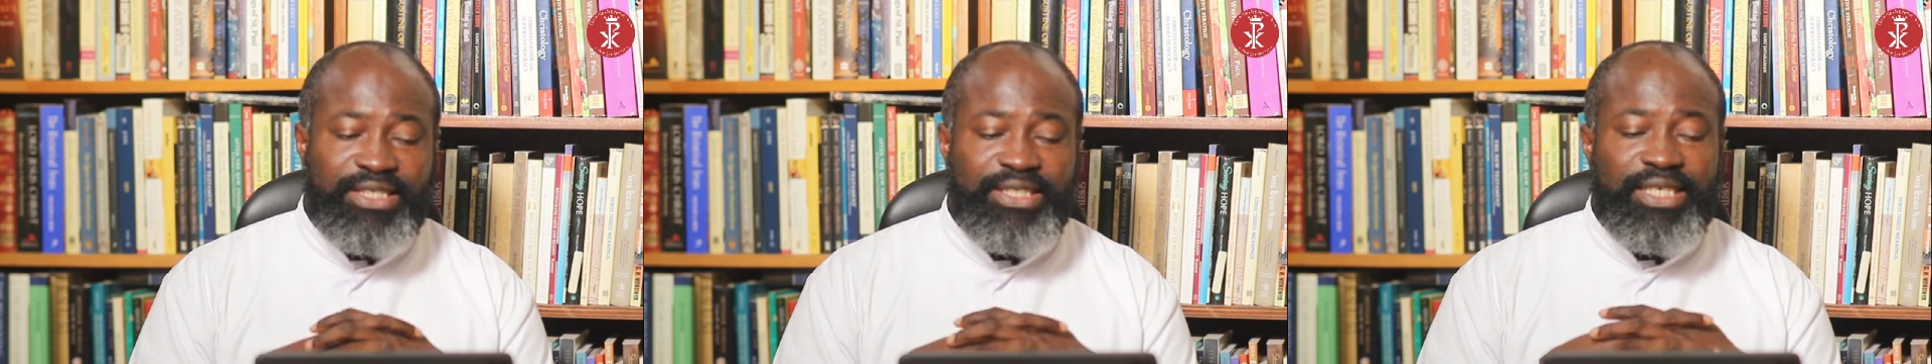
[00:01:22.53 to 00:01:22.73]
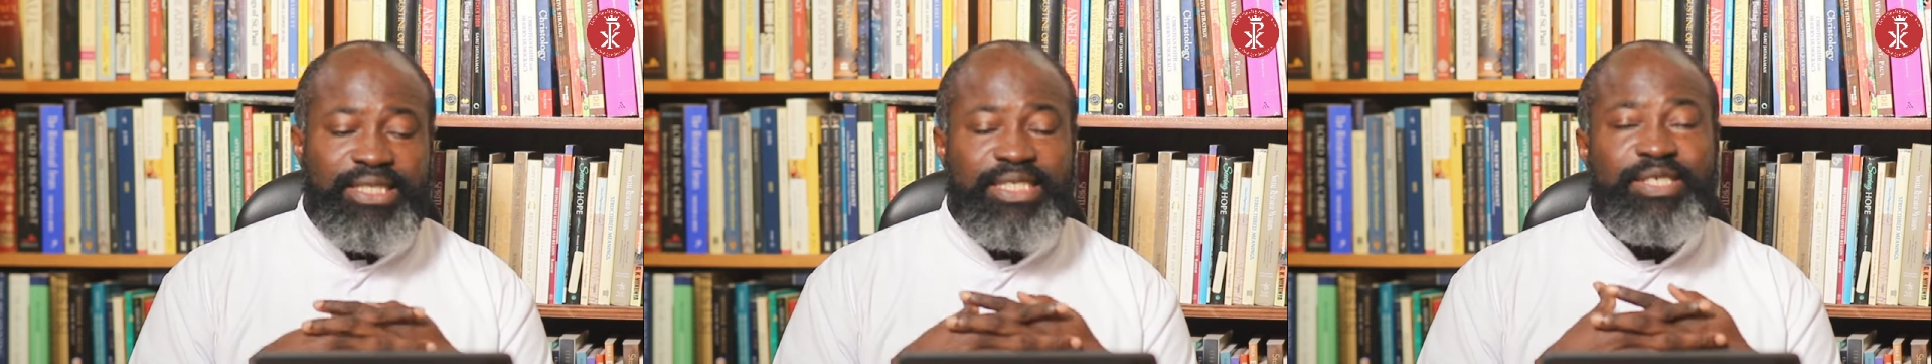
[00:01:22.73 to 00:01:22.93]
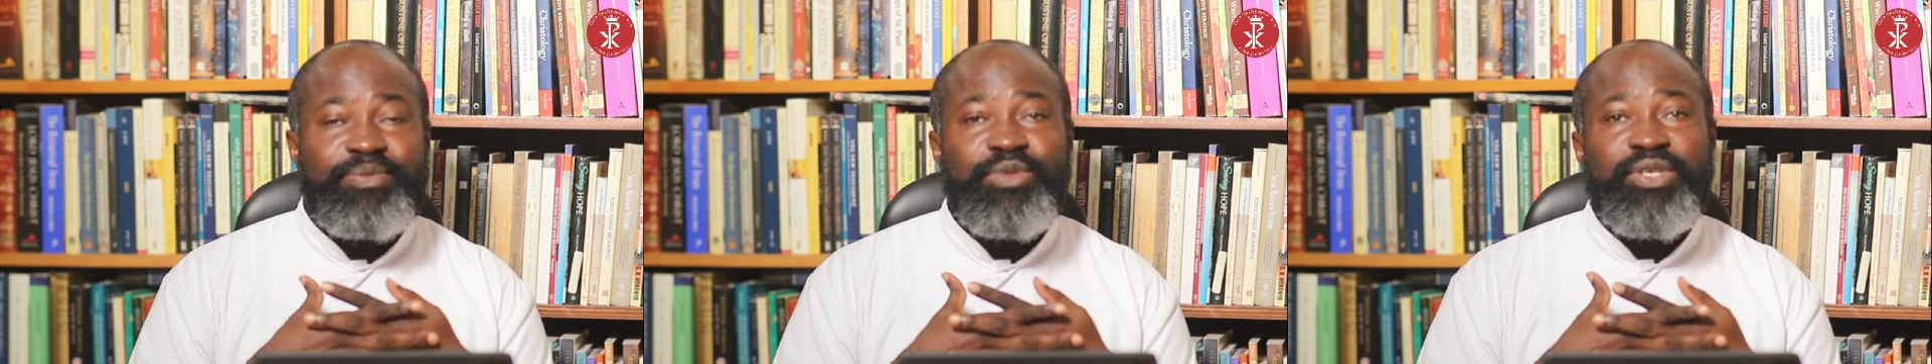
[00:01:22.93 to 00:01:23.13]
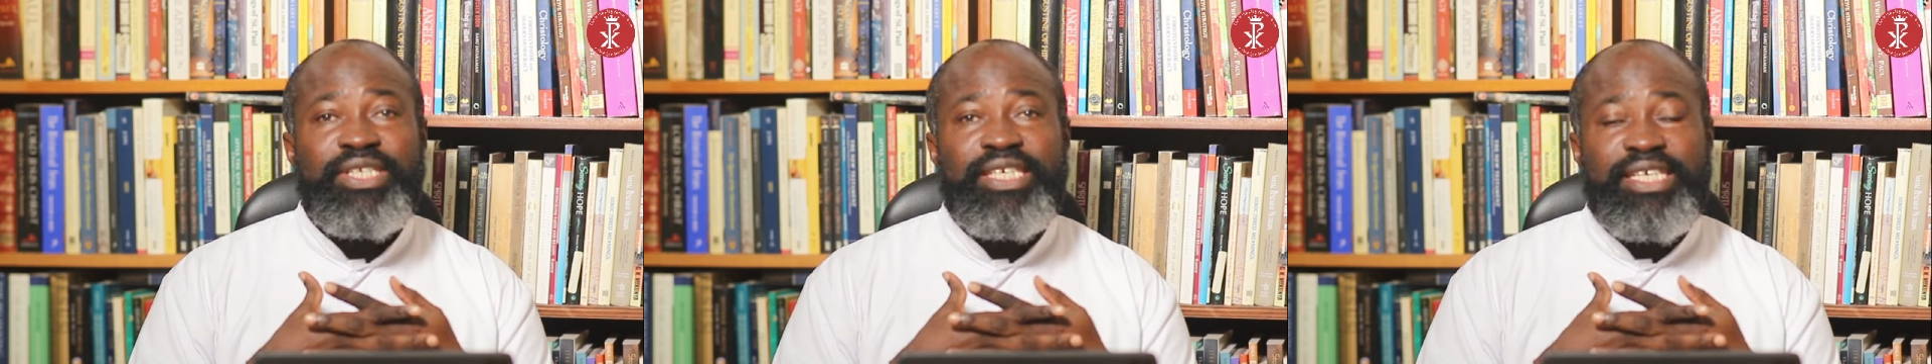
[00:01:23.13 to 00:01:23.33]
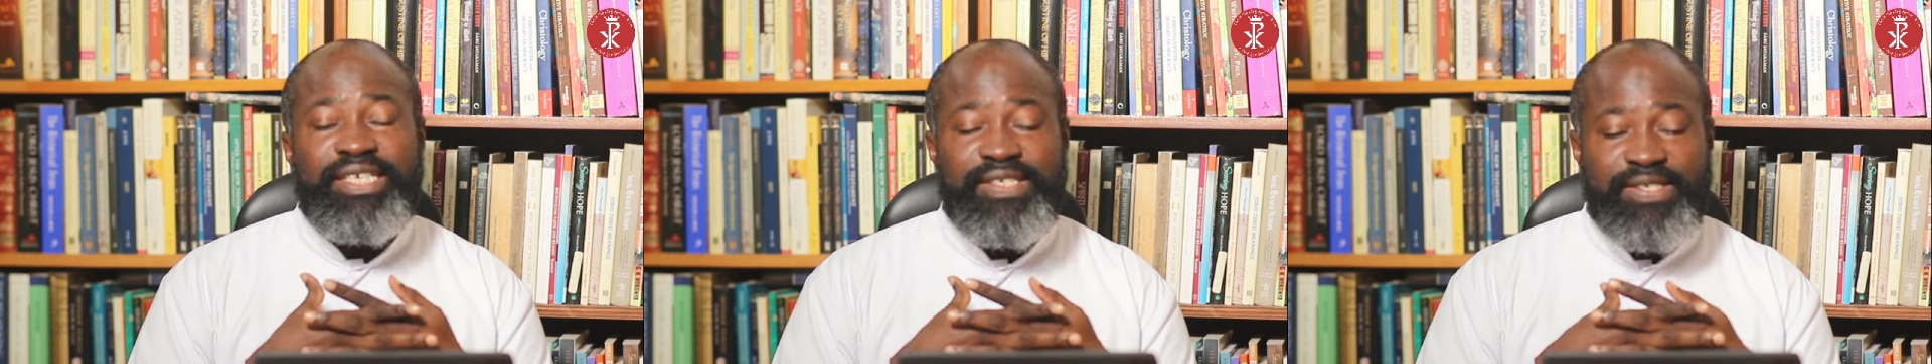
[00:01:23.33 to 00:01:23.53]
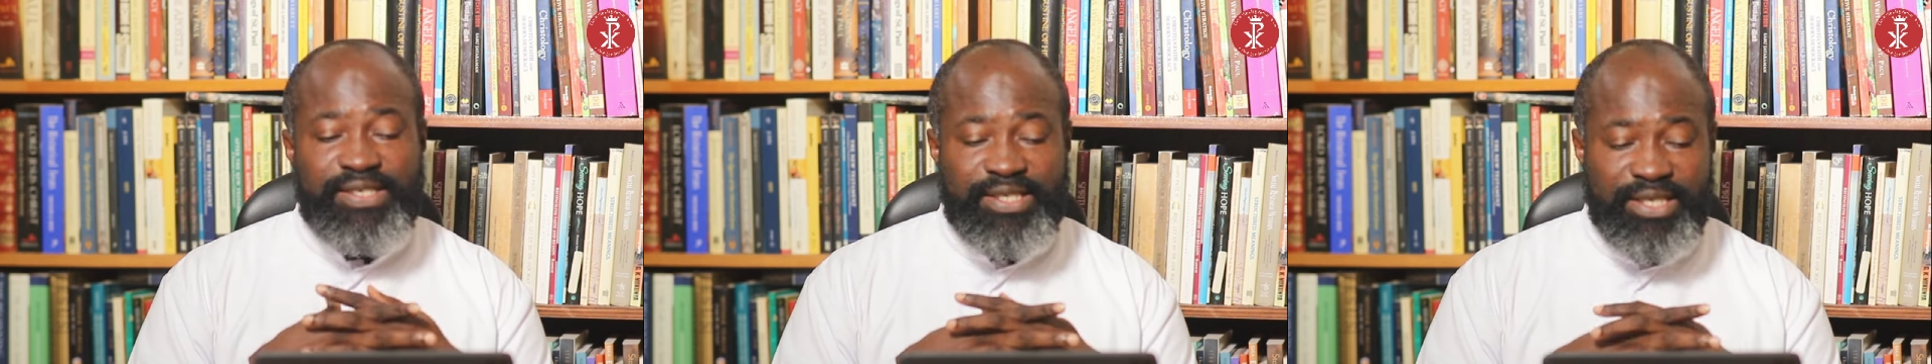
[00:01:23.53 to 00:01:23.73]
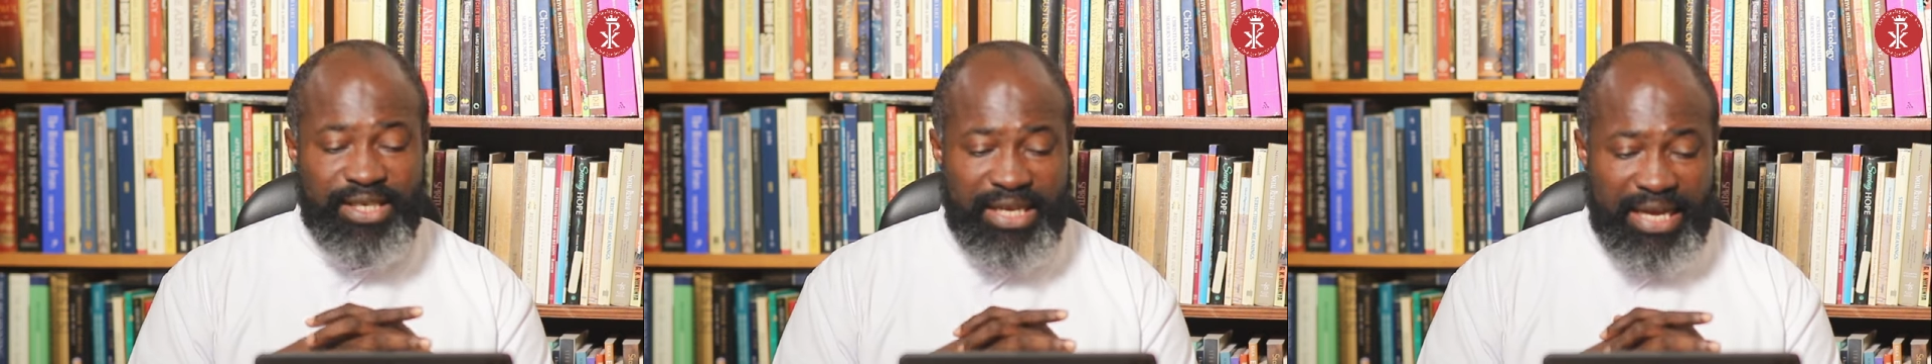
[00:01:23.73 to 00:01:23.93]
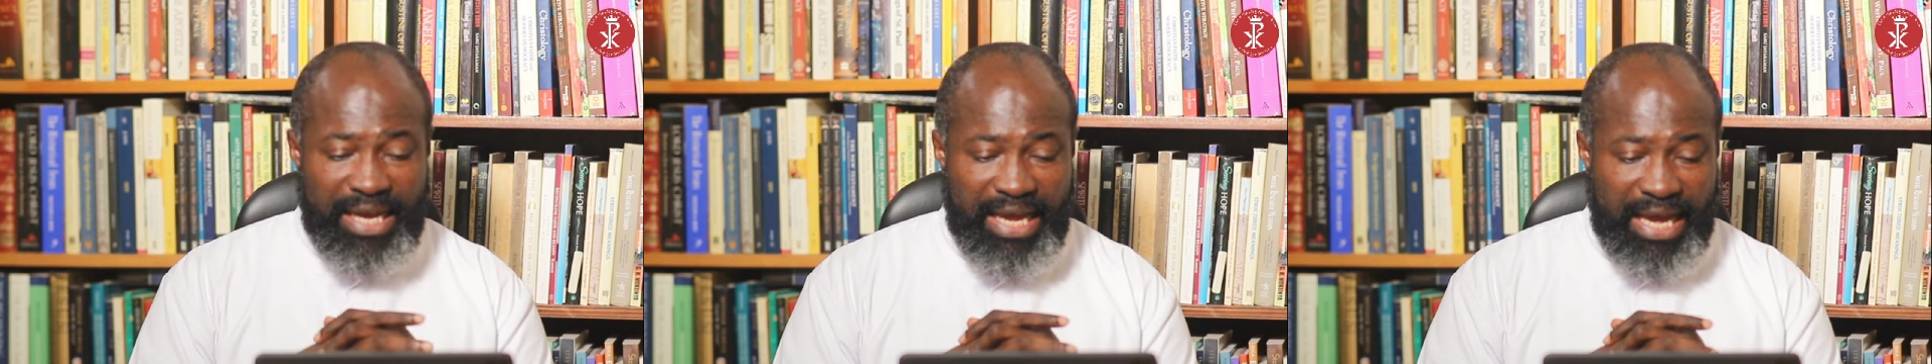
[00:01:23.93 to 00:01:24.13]
Testimonies
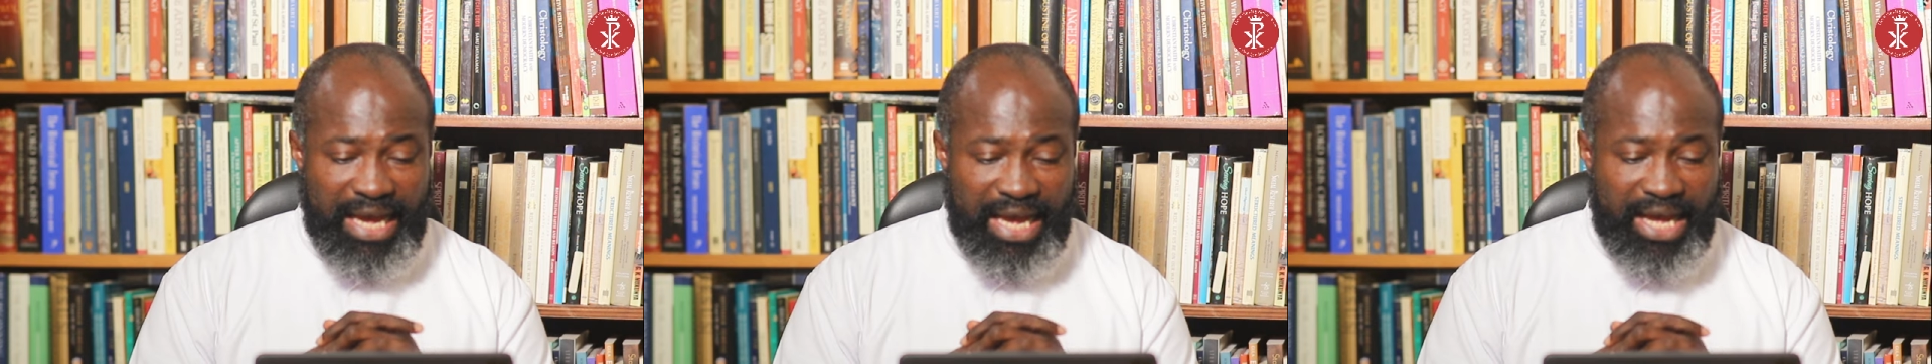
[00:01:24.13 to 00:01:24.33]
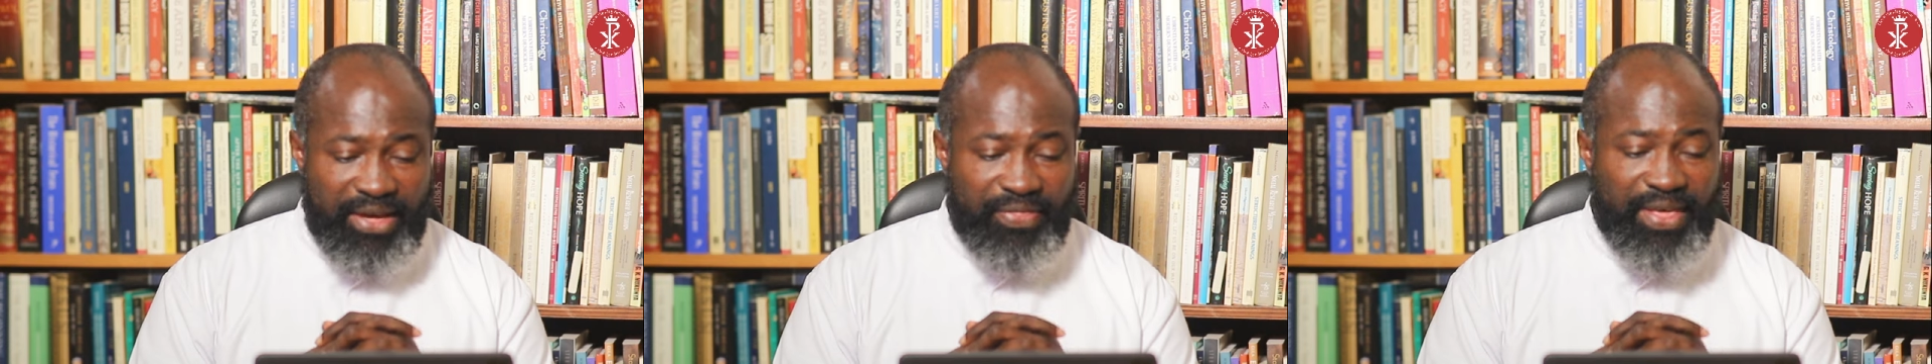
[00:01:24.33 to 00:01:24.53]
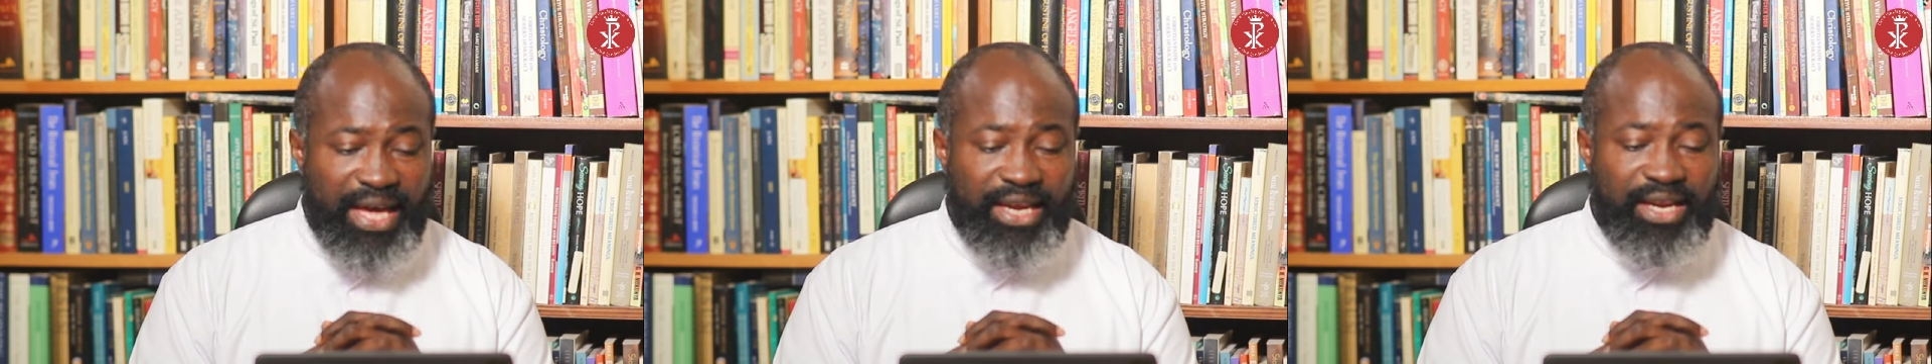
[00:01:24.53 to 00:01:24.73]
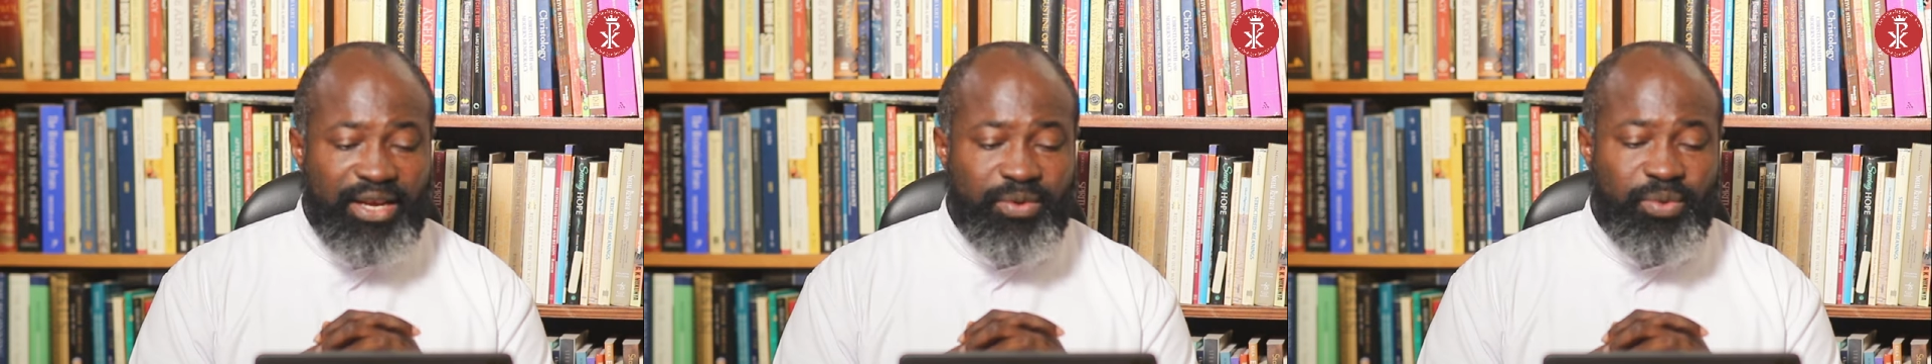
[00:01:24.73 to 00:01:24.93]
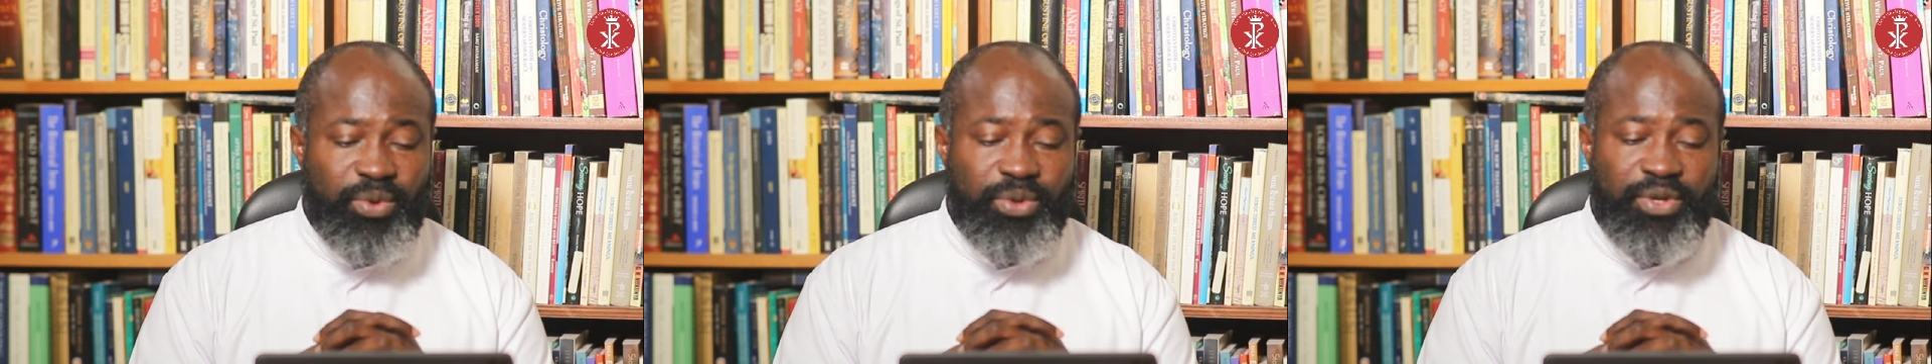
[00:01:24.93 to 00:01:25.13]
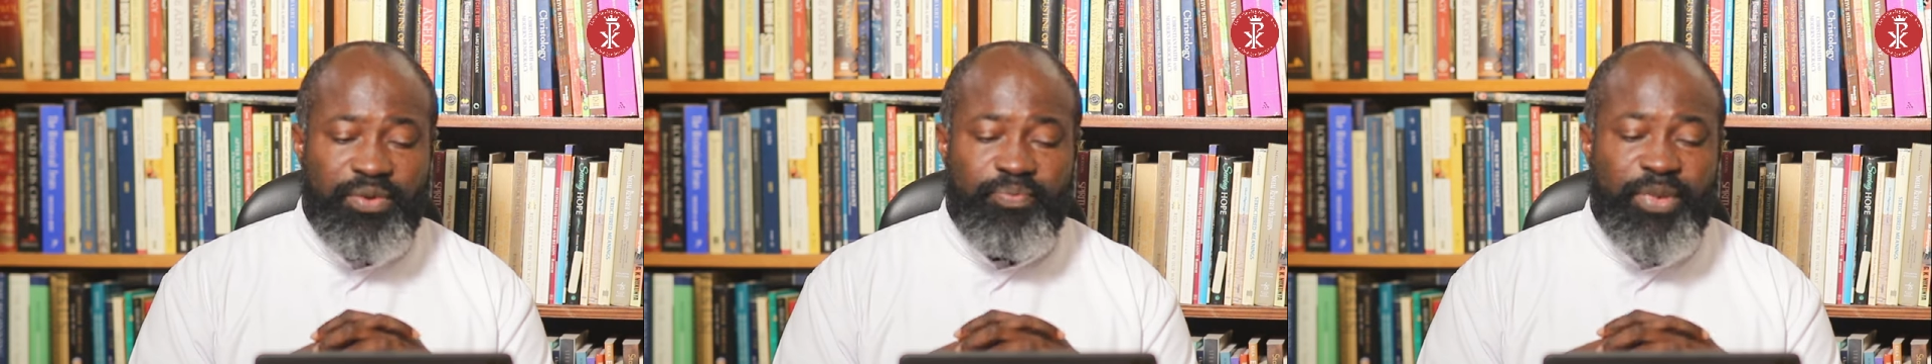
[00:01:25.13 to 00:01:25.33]
that would